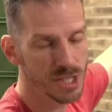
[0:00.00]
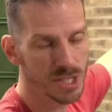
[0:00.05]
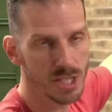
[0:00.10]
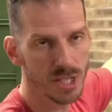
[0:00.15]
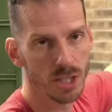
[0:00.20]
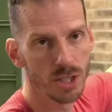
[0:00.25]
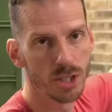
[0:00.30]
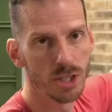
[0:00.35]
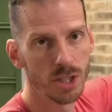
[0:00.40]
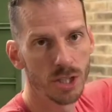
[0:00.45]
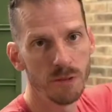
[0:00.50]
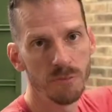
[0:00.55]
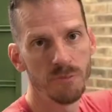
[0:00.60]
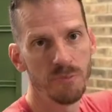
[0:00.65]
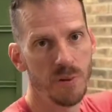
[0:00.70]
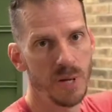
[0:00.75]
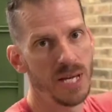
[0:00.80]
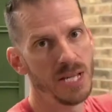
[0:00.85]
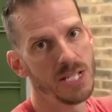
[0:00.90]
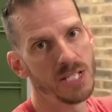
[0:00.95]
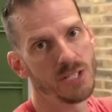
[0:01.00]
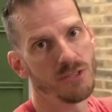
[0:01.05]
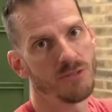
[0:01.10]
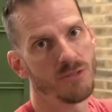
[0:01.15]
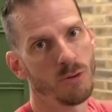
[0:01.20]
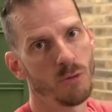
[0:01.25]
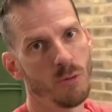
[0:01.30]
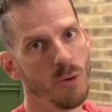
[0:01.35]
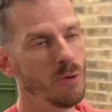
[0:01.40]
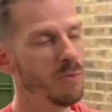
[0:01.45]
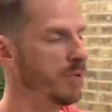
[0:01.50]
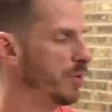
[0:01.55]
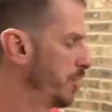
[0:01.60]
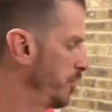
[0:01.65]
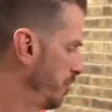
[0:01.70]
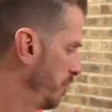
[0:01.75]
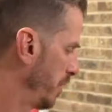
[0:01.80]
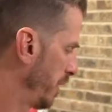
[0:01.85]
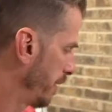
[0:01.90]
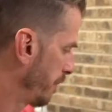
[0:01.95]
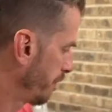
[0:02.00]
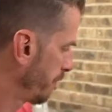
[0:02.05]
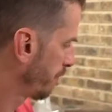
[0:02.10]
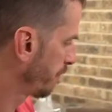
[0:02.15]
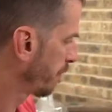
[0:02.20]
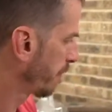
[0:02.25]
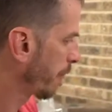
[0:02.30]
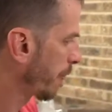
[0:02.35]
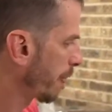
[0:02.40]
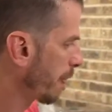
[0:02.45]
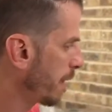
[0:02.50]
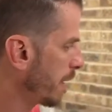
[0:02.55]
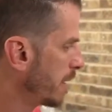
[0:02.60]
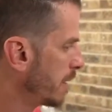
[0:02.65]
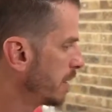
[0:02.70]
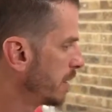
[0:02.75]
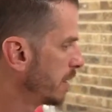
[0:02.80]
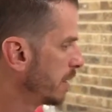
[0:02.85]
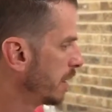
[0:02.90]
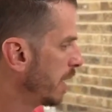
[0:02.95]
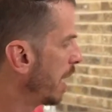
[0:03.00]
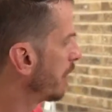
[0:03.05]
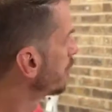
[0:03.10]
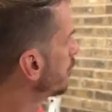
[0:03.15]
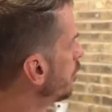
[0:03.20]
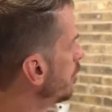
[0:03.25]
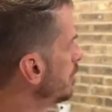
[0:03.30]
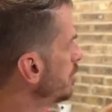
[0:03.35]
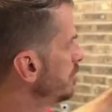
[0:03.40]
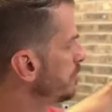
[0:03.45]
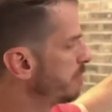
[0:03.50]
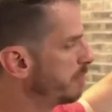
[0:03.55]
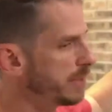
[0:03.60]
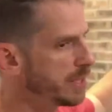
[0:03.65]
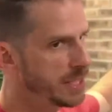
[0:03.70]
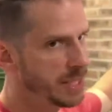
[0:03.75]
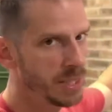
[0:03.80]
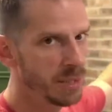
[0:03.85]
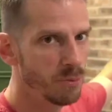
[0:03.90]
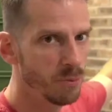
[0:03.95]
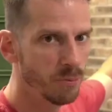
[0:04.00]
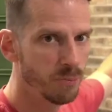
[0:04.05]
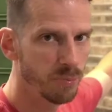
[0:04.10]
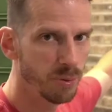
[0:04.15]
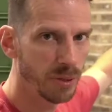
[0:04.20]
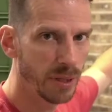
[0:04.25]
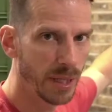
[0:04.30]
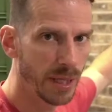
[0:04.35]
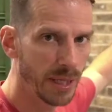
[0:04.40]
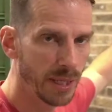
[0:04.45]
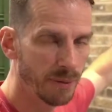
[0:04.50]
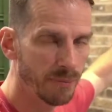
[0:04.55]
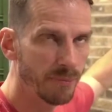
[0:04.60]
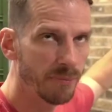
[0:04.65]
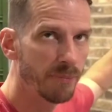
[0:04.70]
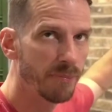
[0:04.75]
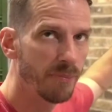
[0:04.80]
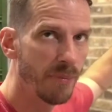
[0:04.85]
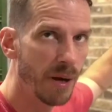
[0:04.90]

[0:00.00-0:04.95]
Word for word: a good base for what we're doing. I'm going to be plant my